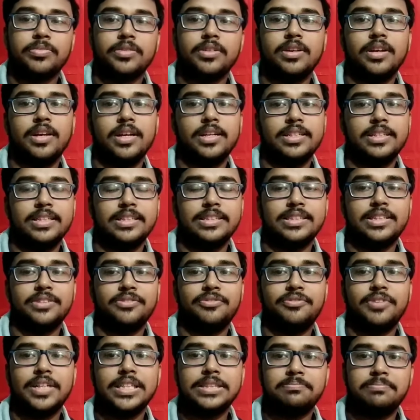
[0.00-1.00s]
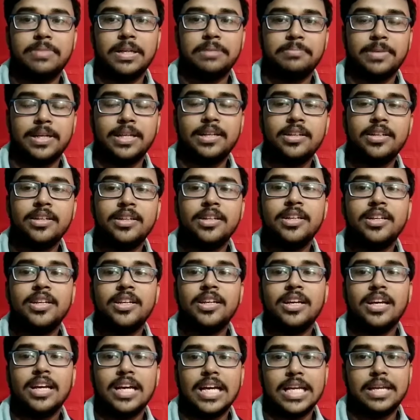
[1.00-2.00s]
And in the first paper
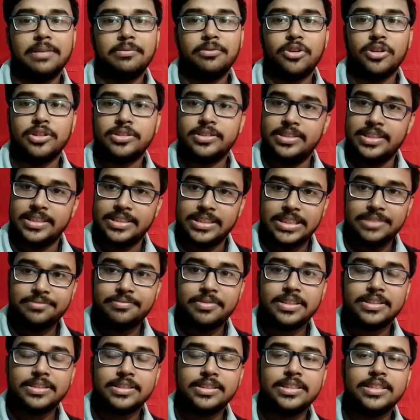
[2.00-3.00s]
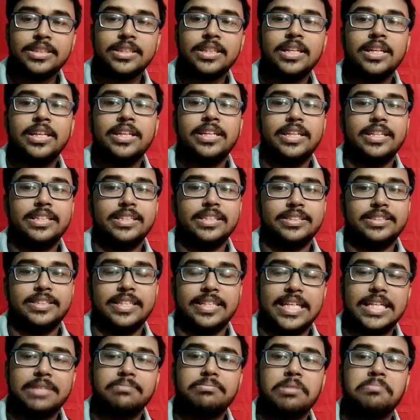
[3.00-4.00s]
I have got 60%. In the
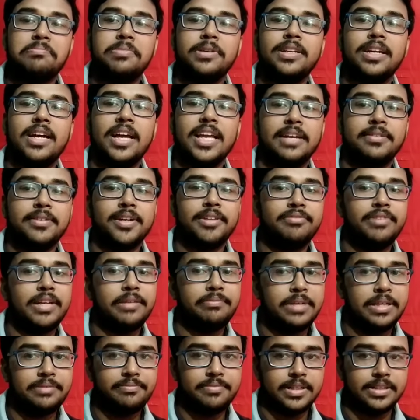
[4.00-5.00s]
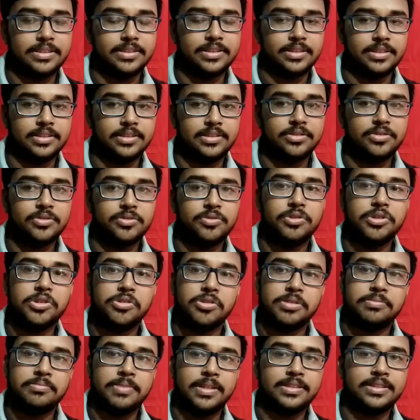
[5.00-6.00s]
second paper I have got 50%, which
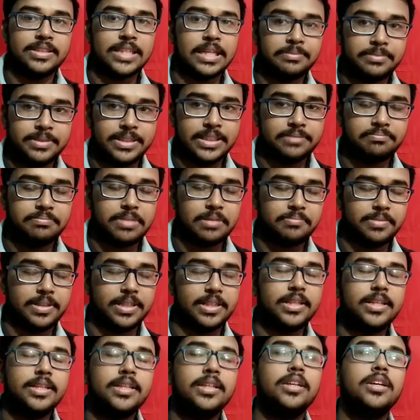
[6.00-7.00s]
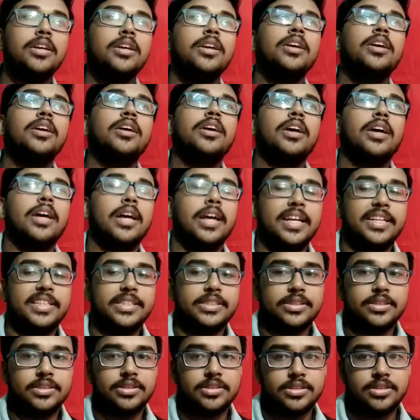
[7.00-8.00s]
was my subject paper, and
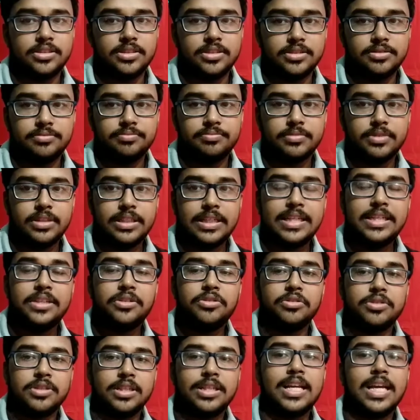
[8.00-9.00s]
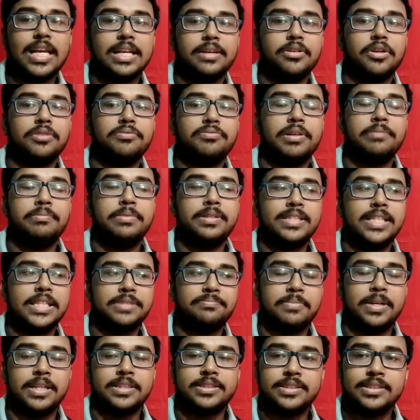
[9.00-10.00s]
in total I got
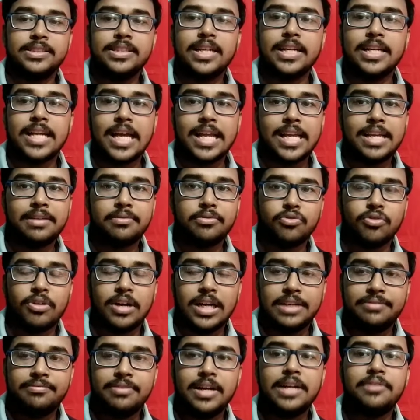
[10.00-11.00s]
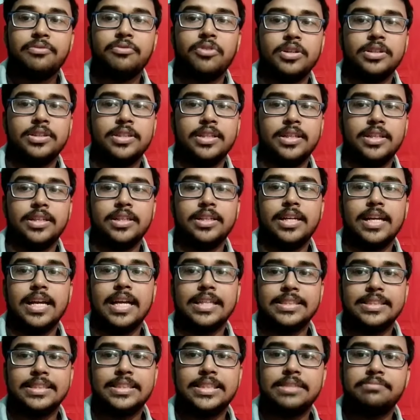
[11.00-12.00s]
56% and I have qualified for the
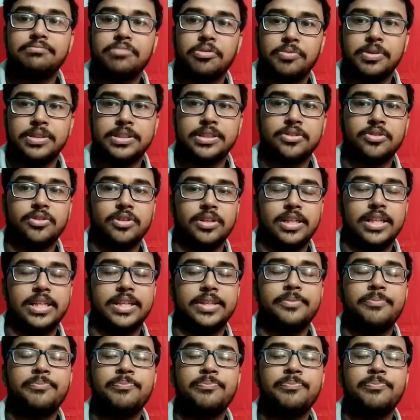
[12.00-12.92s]
assistant professor only.